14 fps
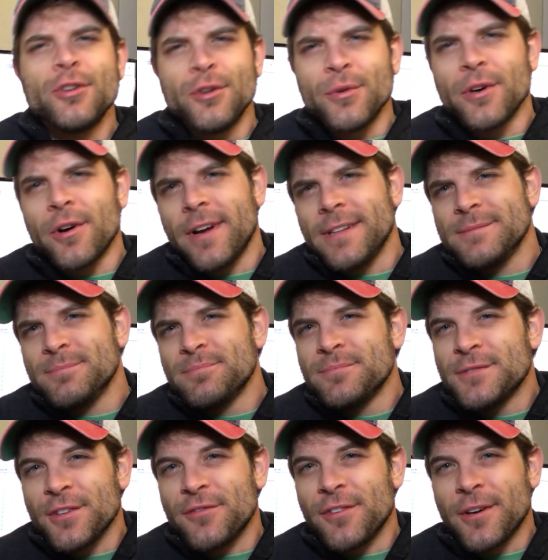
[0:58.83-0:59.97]
doing all right
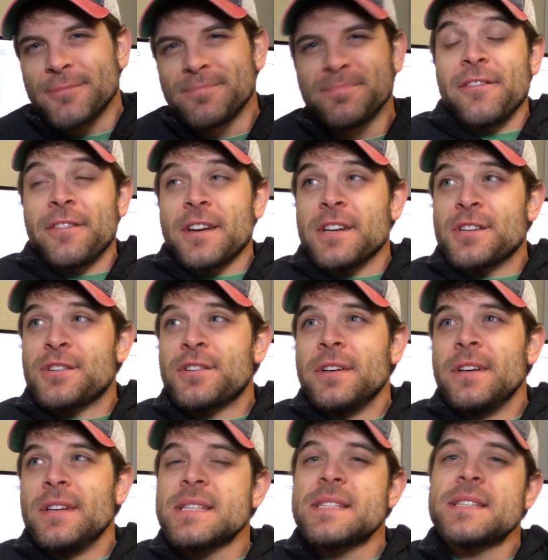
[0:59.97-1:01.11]
so far. I finished
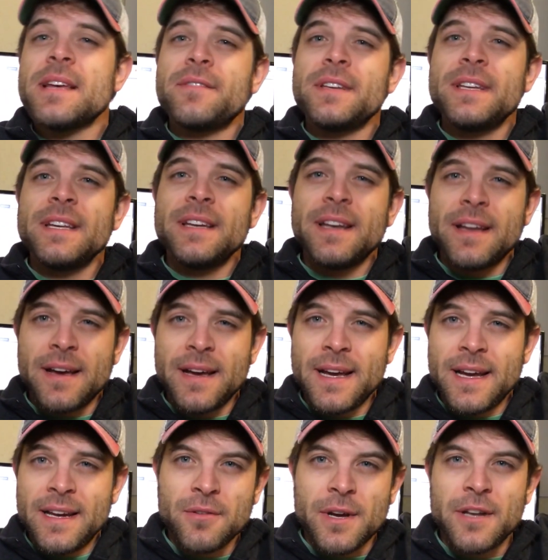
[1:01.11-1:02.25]

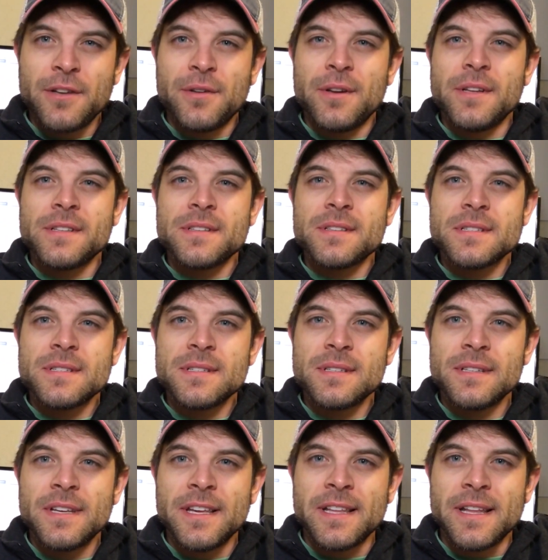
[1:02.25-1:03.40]
79 credit units
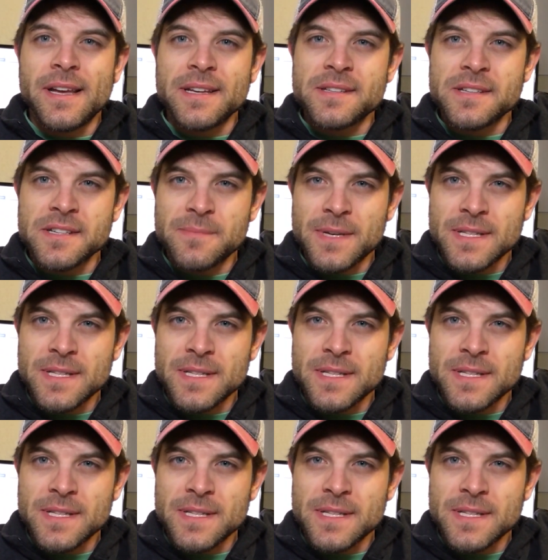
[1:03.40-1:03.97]
in the last six